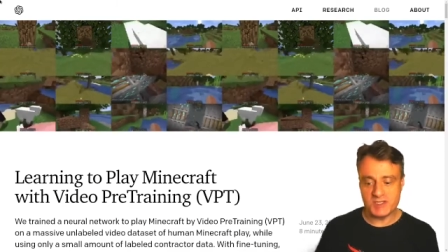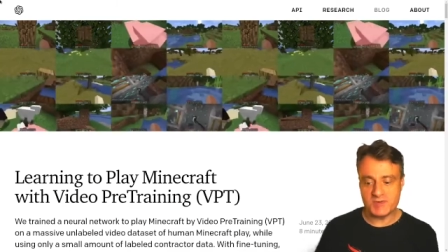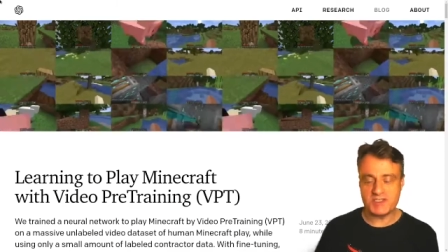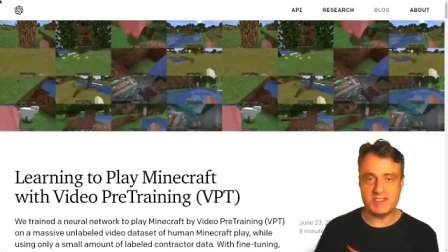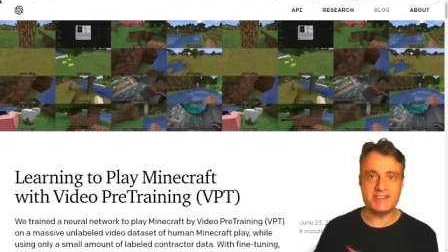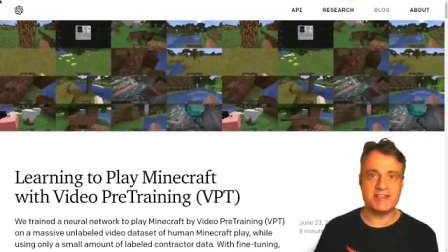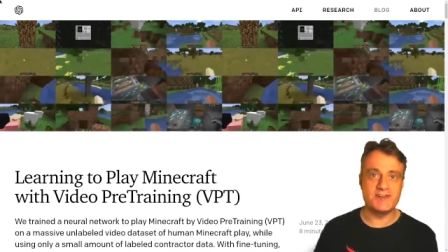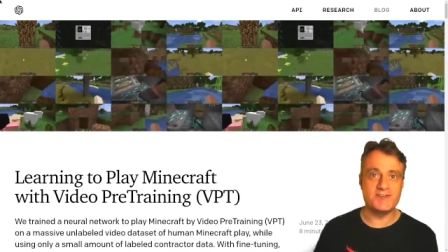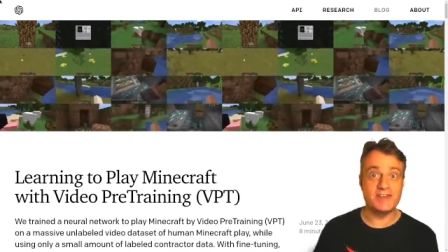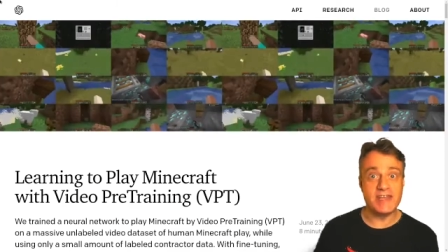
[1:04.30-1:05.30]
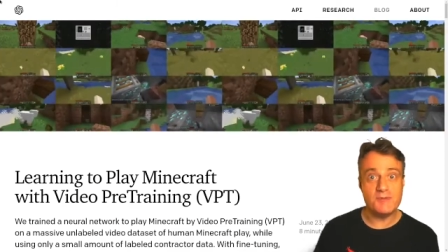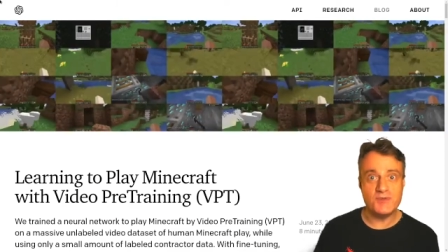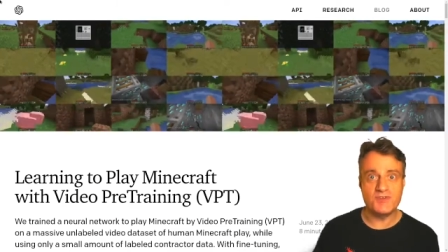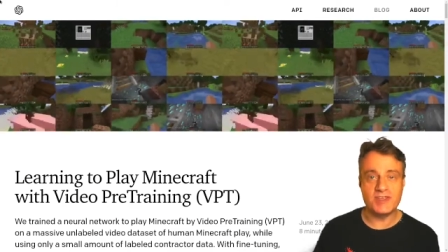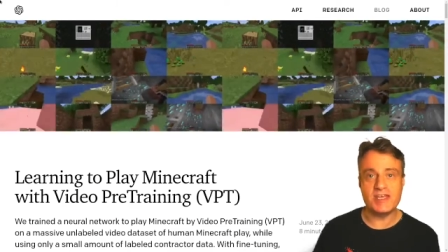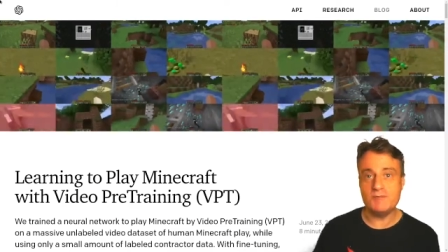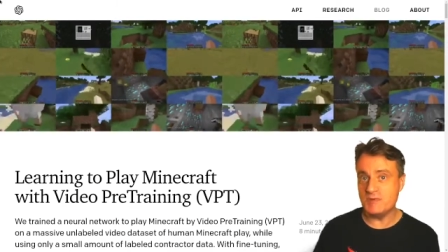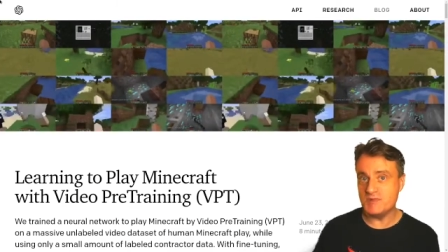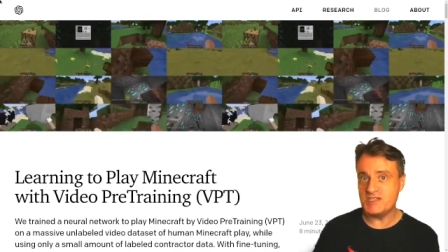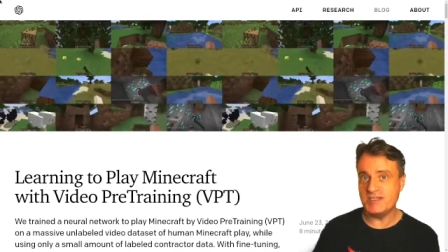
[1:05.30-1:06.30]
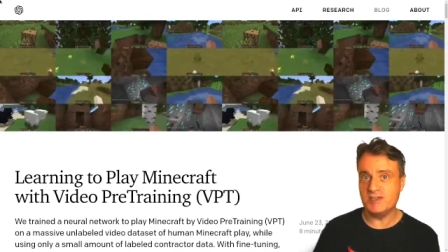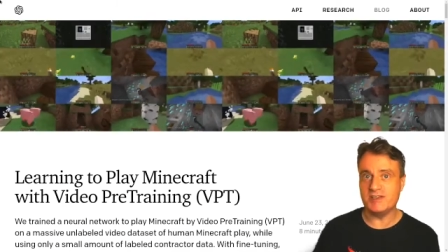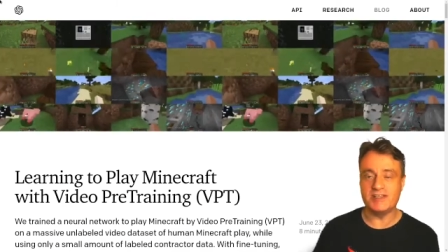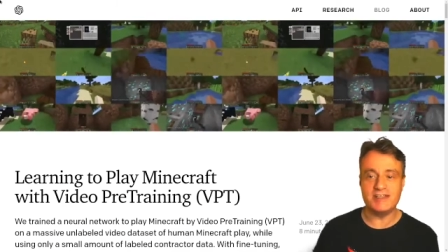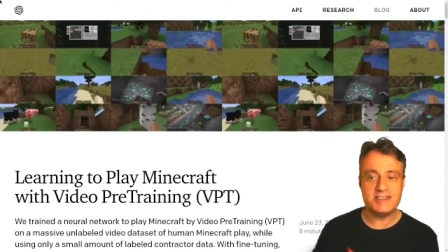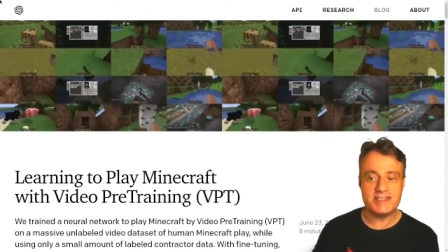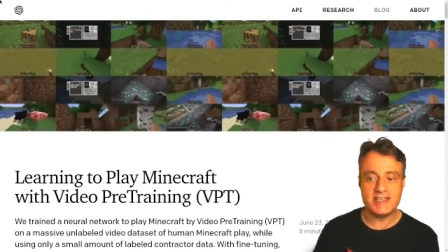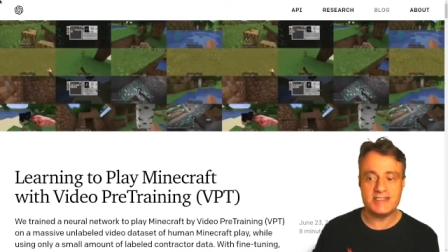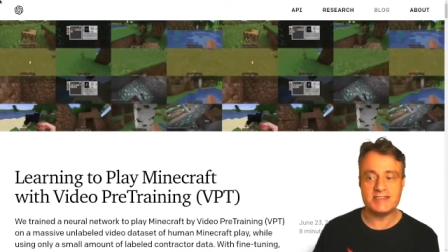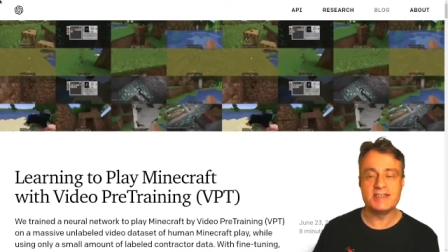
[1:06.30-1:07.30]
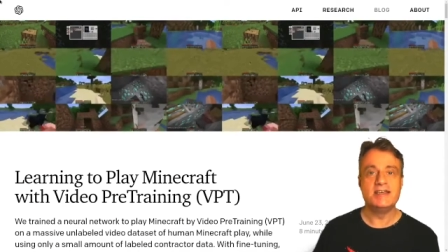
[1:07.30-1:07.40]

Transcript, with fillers: which is kind of the name of the game in machine learning these days.